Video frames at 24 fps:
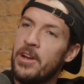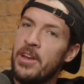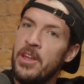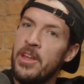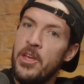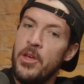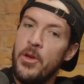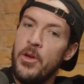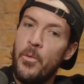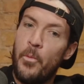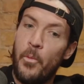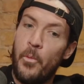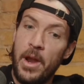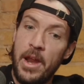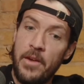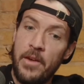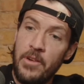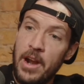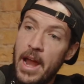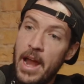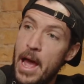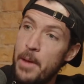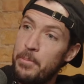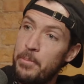And
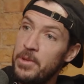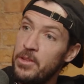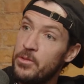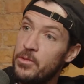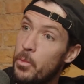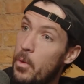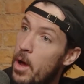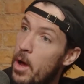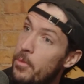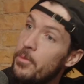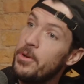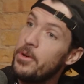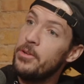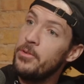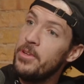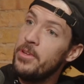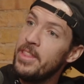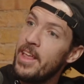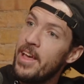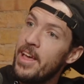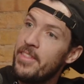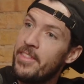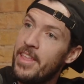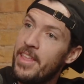whatever happens while we're doing
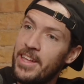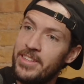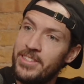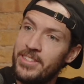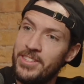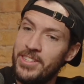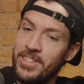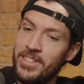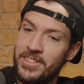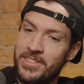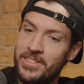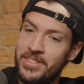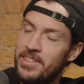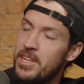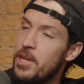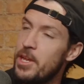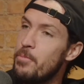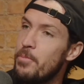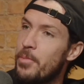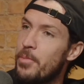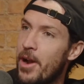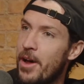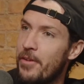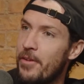that, that's just
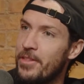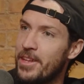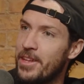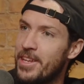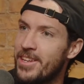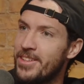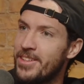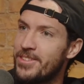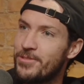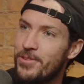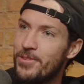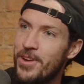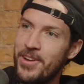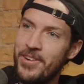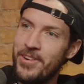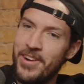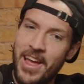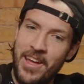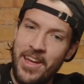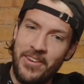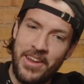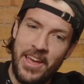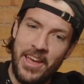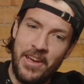improv. The kids run
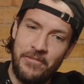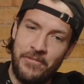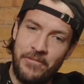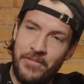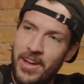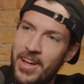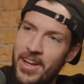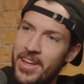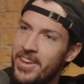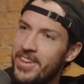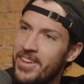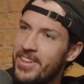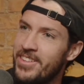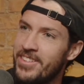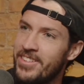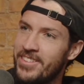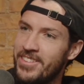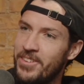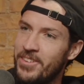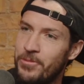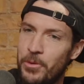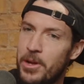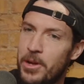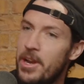around and have fun,
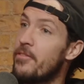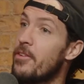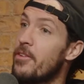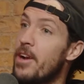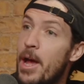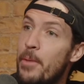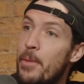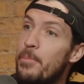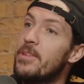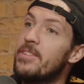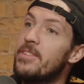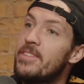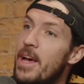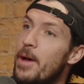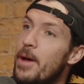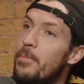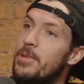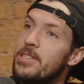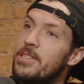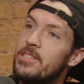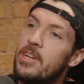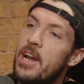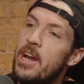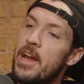and whatever happens,
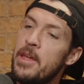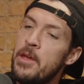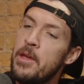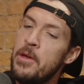right?